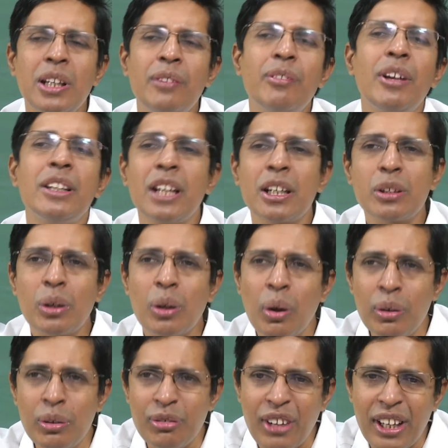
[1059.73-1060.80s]
When that
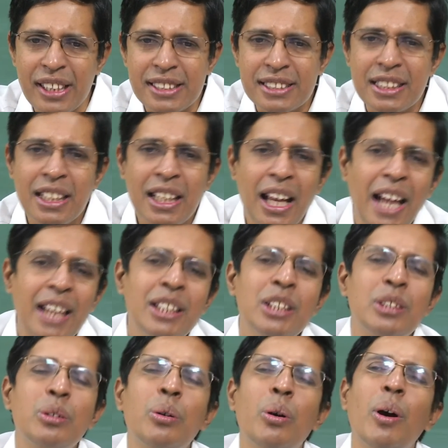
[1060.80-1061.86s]
cloud fails, I need
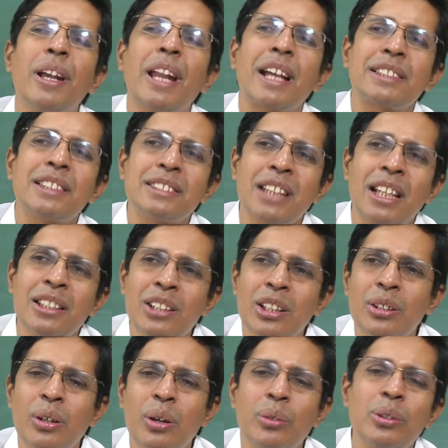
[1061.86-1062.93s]
to go and access another
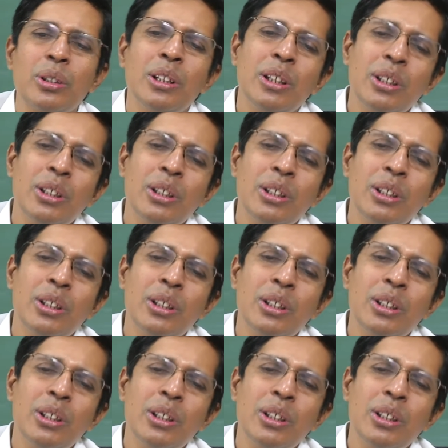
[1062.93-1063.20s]
cloud.